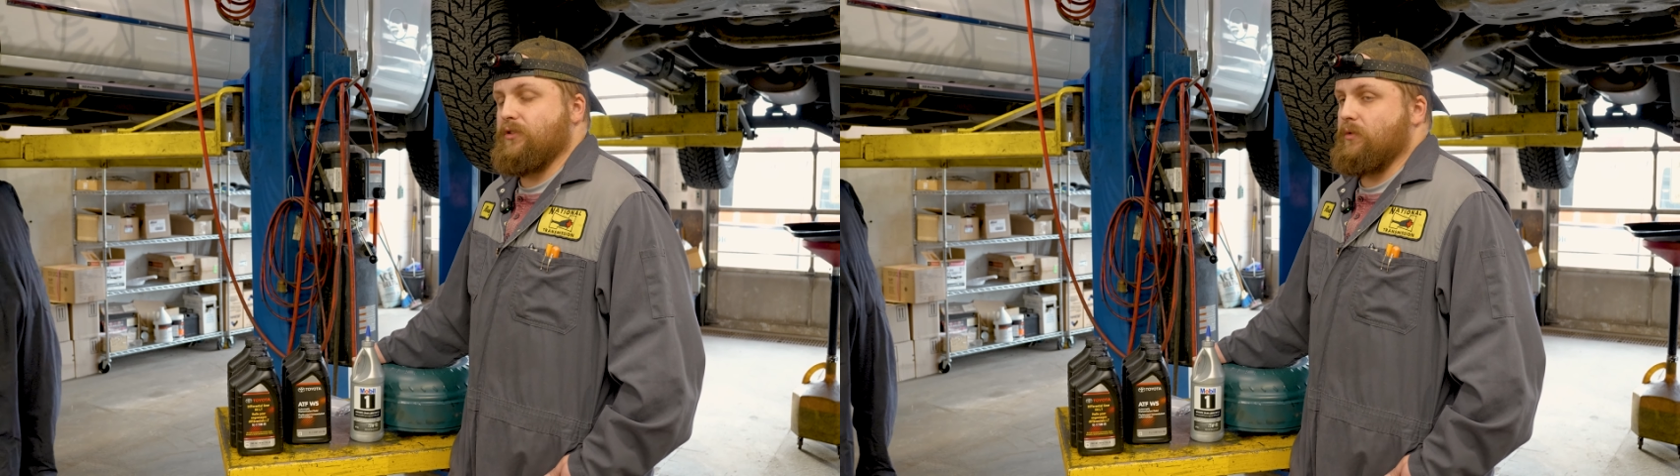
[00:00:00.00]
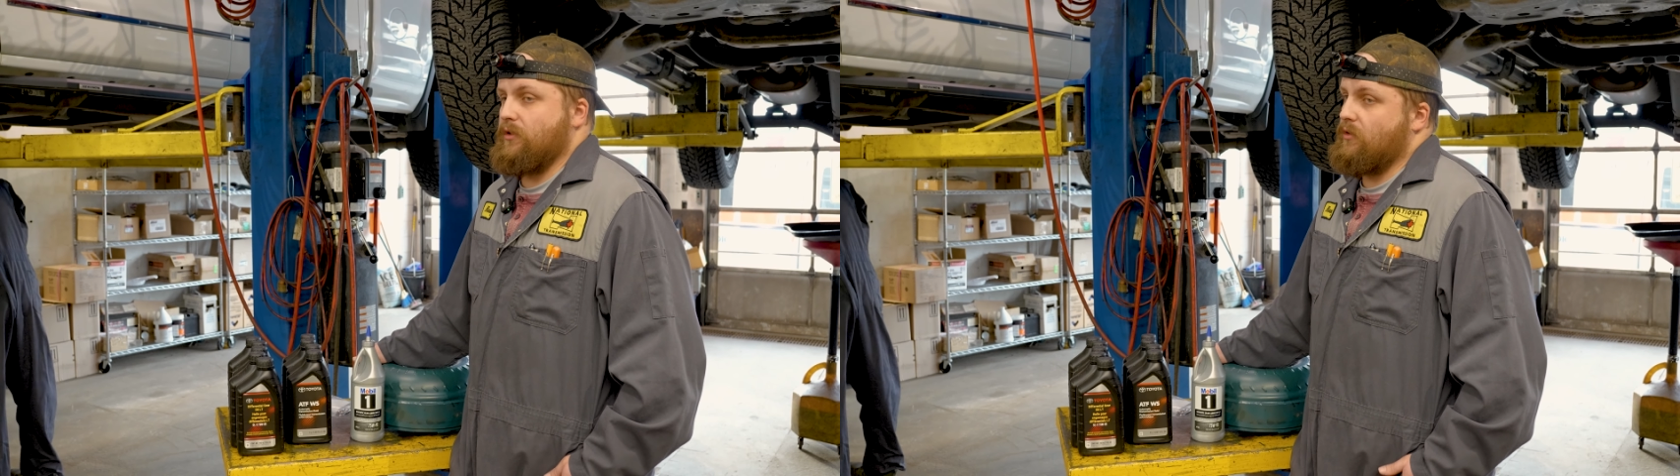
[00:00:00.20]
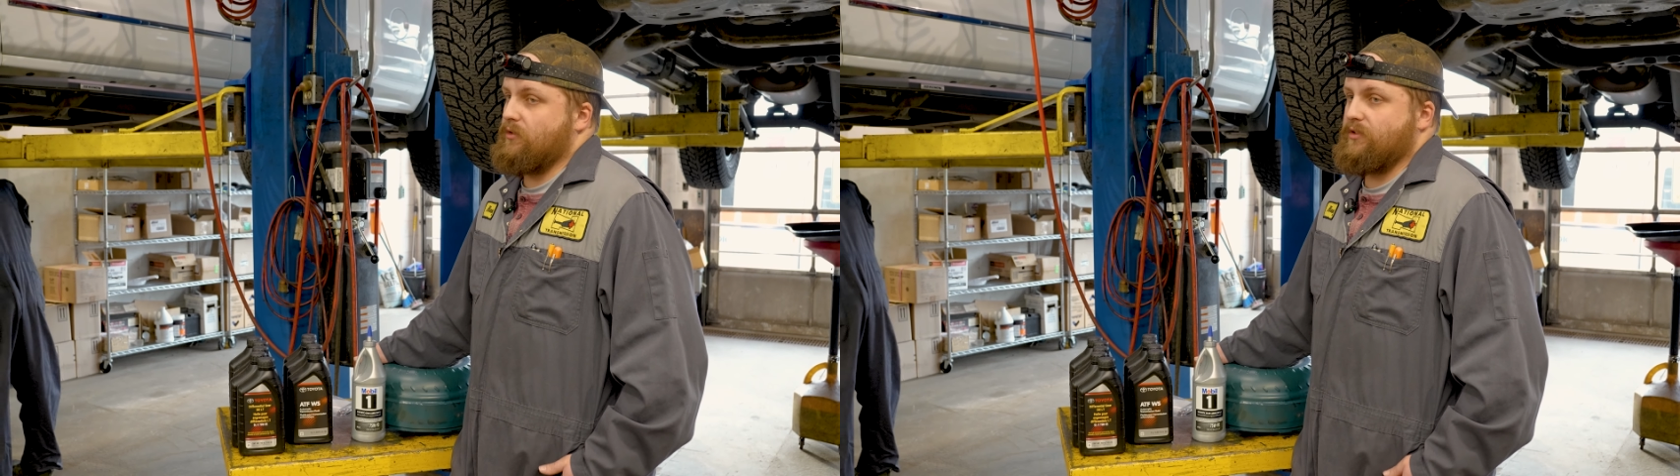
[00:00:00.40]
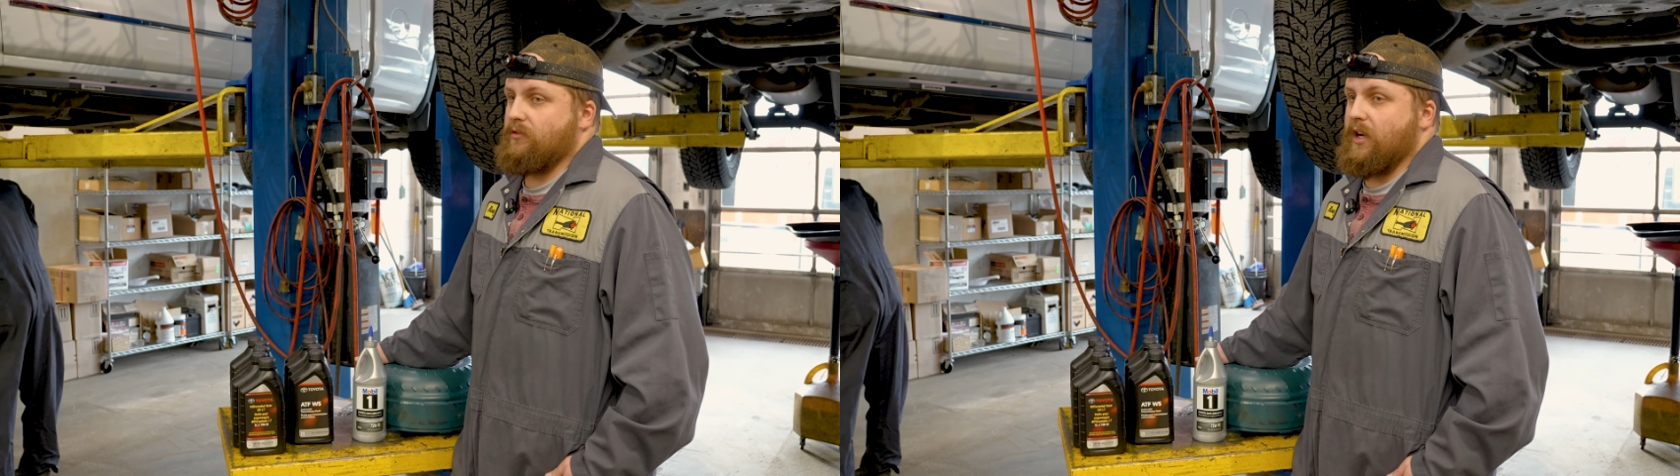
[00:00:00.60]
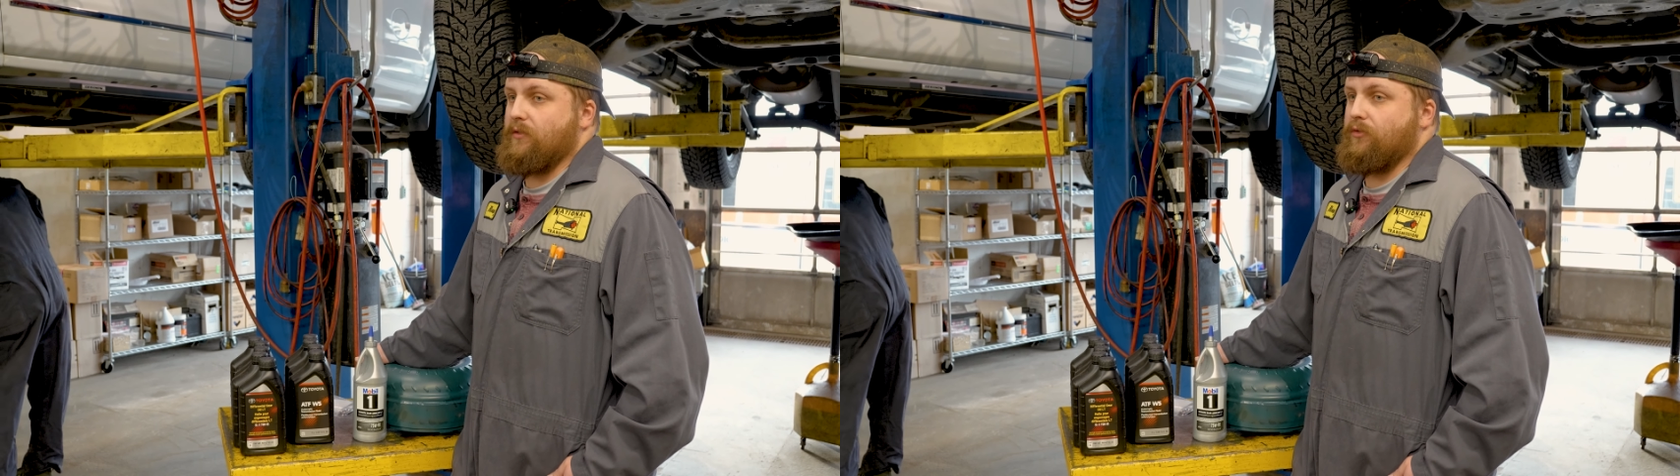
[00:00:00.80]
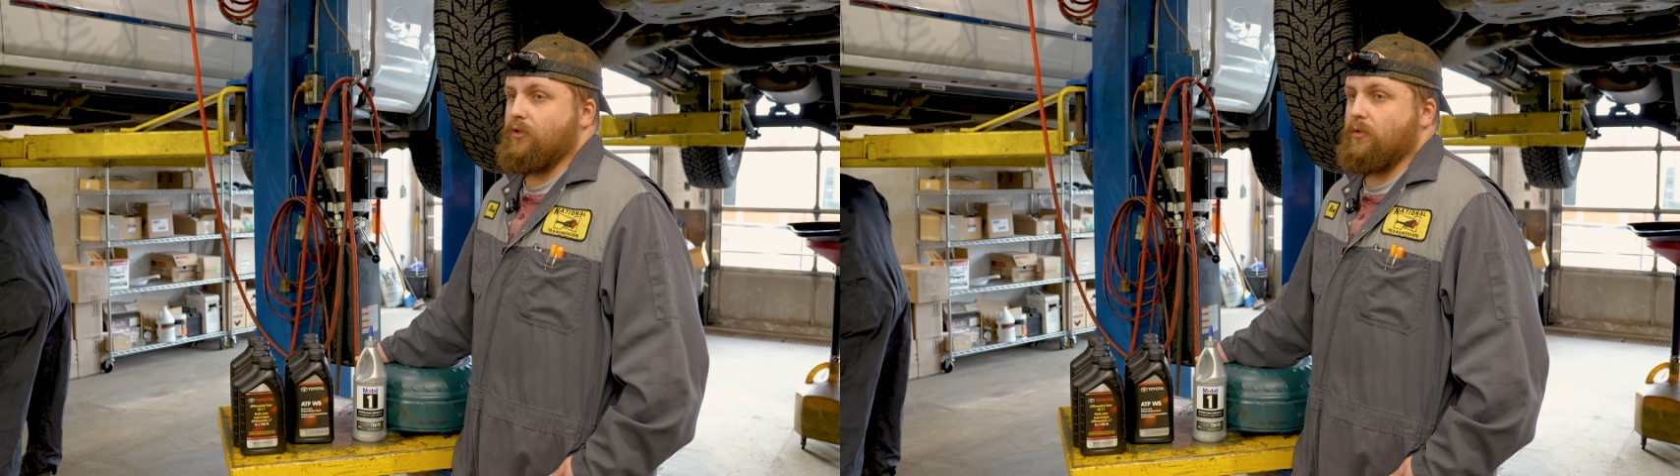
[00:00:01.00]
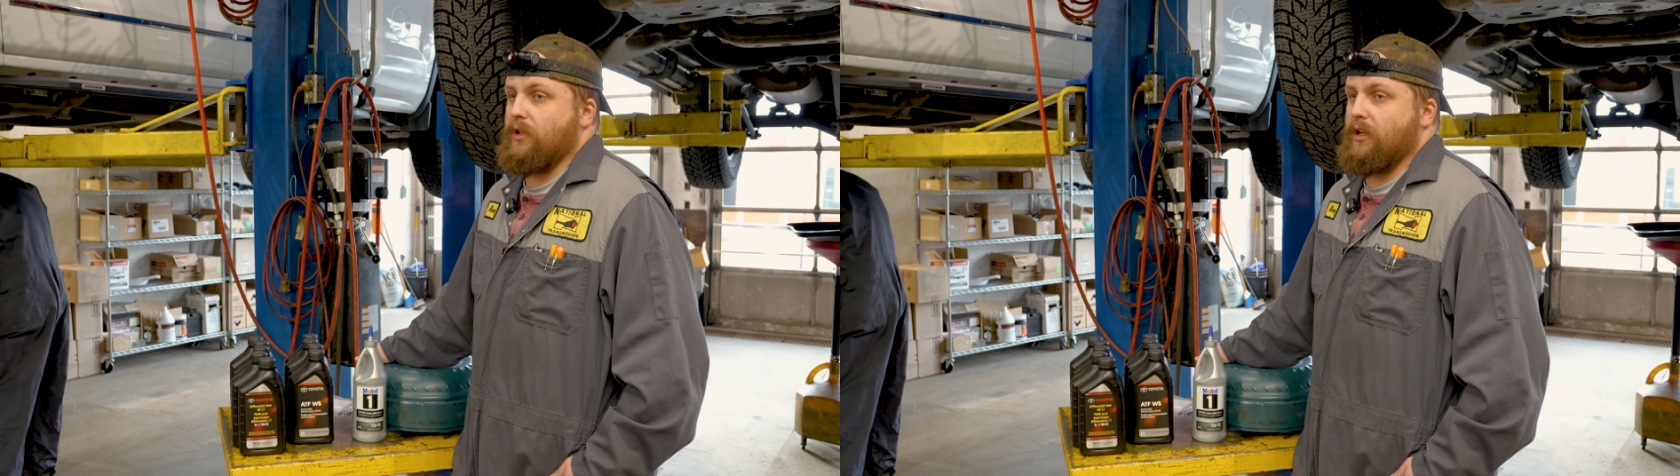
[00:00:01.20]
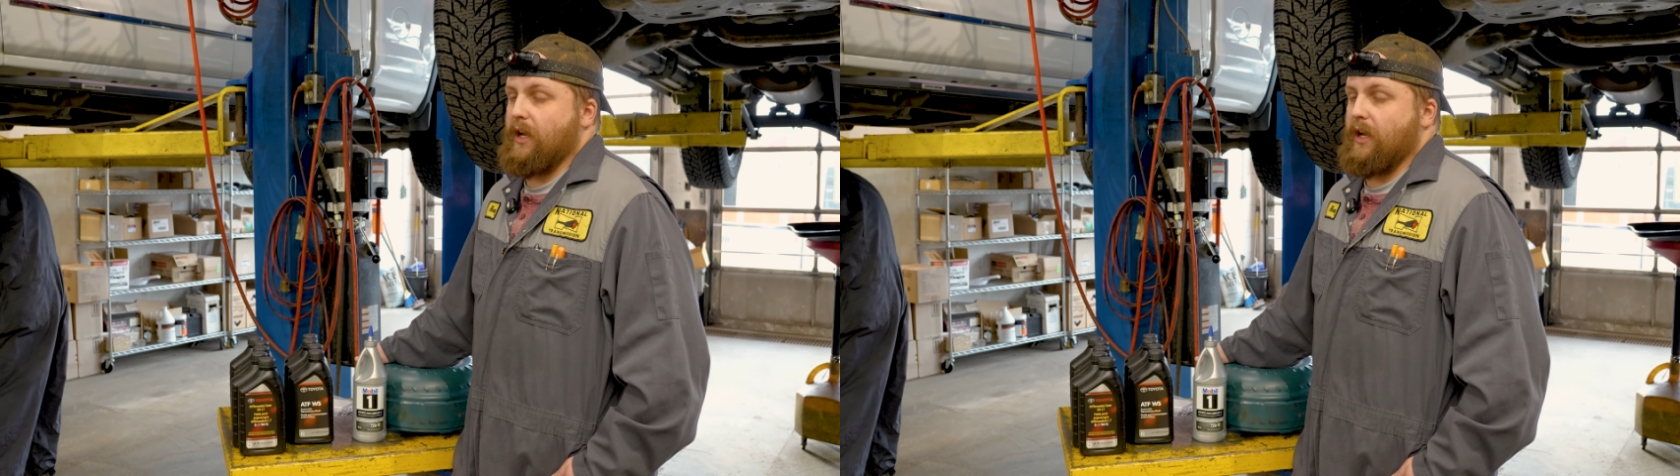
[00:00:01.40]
we know it's the right fluid,